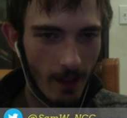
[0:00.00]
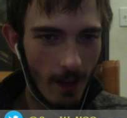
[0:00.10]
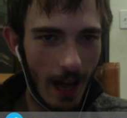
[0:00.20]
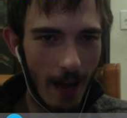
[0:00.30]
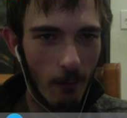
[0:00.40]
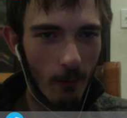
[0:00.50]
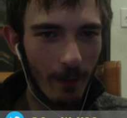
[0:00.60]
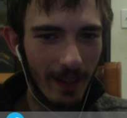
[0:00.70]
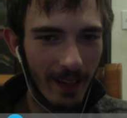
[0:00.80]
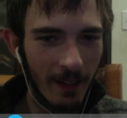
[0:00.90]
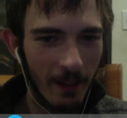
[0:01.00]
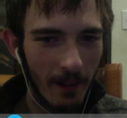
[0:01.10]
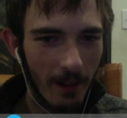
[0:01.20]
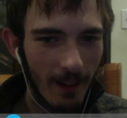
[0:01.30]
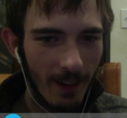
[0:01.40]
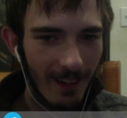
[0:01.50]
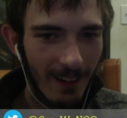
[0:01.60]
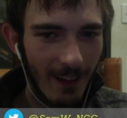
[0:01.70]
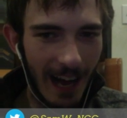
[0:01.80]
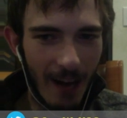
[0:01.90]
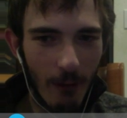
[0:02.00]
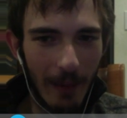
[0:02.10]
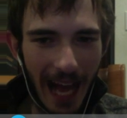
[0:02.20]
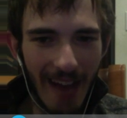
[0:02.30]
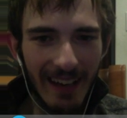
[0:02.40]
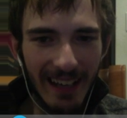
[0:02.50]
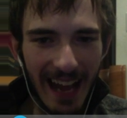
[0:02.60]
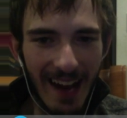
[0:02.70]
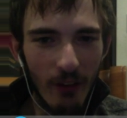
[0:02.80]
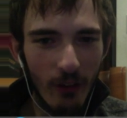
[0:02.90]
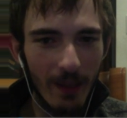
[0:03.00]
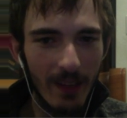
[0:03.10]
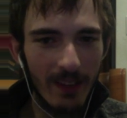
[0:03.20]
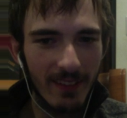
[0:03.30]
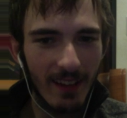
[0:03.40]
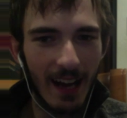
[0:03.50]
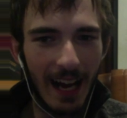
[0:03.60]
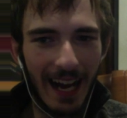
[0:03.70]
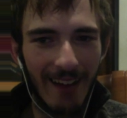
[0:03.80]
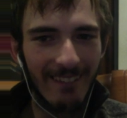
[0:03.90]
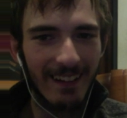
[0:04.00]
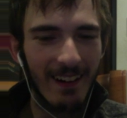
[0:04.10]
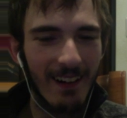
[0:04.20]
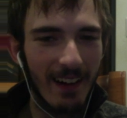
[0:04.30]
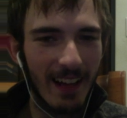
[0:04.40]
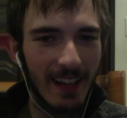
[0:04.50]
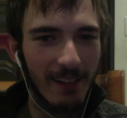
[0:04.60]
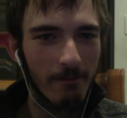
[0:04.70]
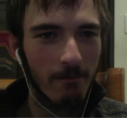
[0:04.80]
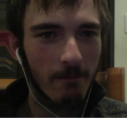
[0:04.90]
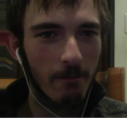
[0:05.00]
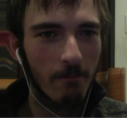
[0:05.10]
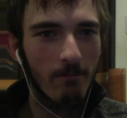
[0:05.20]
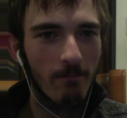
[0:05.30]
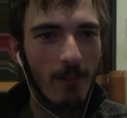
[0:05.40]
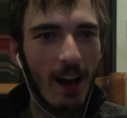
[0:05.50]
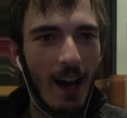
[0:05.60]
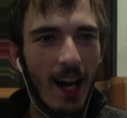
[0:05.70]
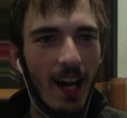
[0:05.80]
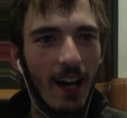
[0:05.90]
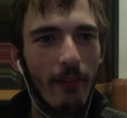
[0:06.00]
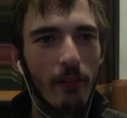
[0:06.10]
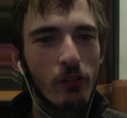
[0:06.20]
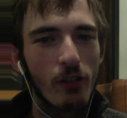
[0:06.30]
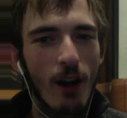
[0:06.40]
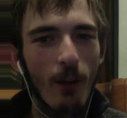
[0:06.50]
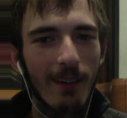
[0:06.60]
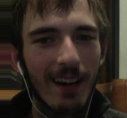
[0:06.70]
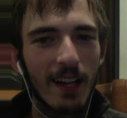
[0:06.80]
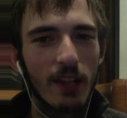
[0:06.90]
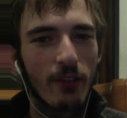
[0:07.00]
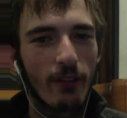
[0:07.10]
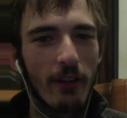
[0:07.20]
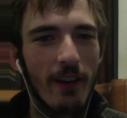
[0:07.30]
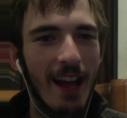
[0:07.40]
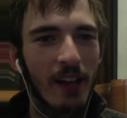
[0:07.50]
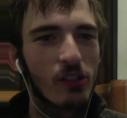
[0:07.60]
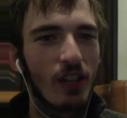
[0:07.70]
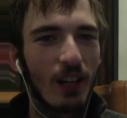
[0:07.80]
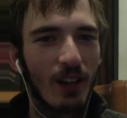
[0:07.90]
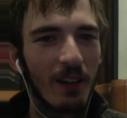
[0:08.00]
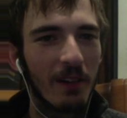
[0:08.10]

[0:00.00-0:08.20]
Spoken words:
I will be I will be having announcements regarding the show plans for next year.